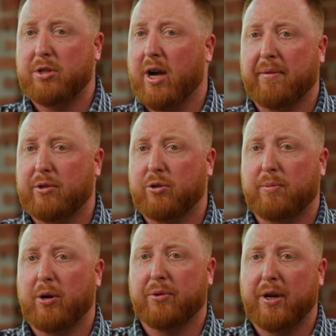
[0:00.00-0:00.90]
you have to do
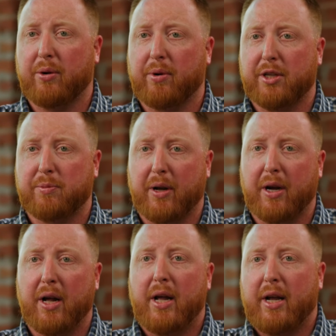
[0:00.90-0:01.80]
both anyways,
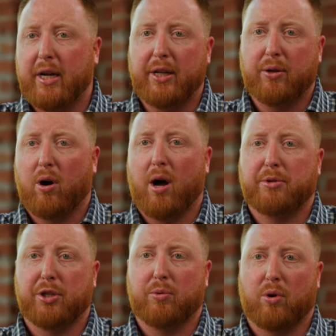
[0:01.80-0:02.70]
but either
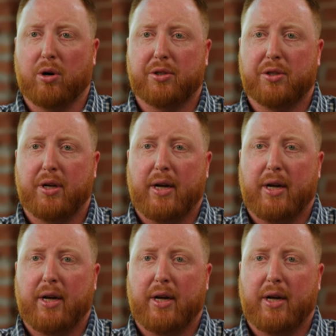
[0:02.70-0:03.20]
option works.